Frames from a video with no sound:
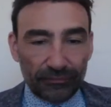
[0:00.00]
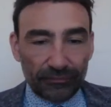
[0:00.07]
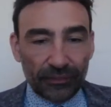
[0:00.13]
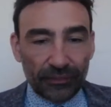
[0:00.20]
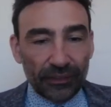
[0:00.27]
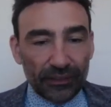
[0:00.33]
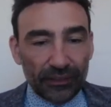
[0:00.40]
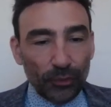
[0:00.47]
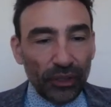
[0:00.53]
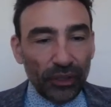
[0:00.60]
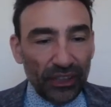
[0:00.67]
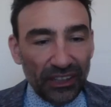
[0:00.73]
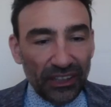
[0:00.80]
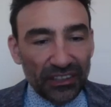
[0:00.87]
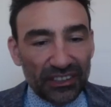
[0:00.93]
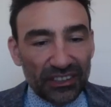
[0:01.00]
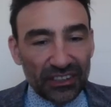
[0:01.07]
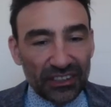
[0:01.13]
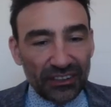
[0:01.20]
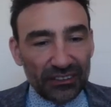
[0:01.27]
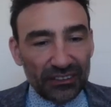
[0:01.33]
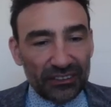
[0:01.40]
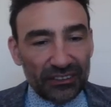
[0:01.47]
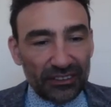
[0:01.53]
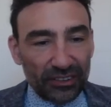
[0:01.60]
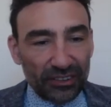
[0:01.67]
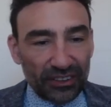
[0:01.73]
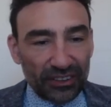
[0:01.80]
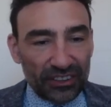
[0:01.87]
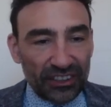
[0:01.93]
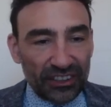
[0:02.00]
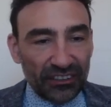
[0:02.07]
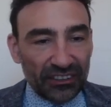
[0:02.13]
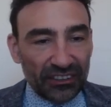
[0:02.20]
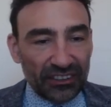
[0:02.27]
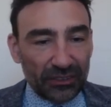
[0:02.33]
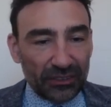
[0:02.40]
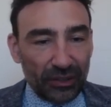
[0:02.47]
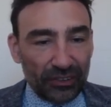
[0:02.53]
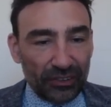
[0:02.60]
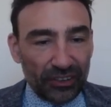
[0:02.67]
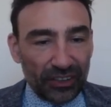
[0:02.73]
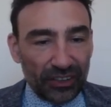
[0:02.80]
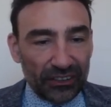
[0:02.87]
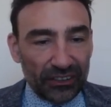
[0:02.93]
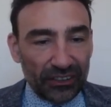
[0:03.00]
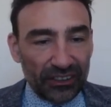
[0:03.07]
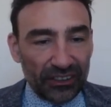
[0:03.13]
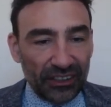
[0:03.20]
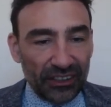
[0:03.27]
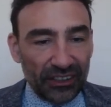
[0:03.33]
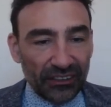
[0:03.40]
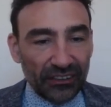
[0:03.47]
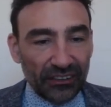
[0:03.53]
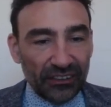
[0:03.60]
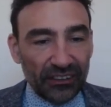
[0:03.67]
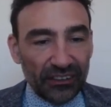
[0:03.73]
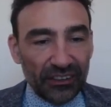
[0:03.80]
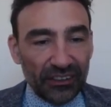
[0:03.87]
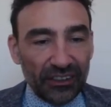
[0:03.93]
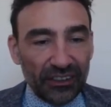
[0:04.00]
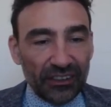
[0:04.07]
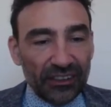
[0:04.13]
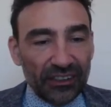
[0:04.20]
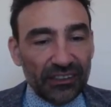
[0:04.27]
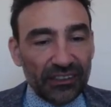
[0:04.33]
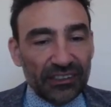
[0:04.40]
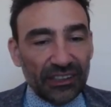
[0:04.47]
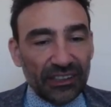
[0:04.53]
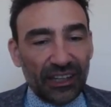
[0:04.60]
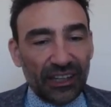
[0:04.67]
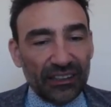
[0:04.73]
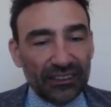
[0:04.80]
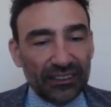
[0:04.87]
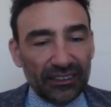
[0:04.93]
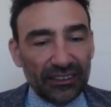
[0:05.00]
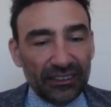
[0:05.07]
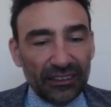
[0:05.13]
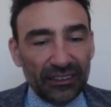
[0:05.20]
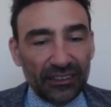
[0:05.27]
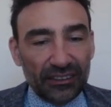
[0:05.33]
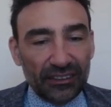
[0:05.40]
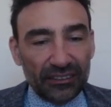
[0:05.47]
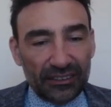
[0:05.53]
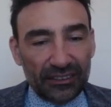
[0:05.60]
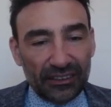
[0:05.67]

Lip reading: We insert, so the series that we have created here, inside the data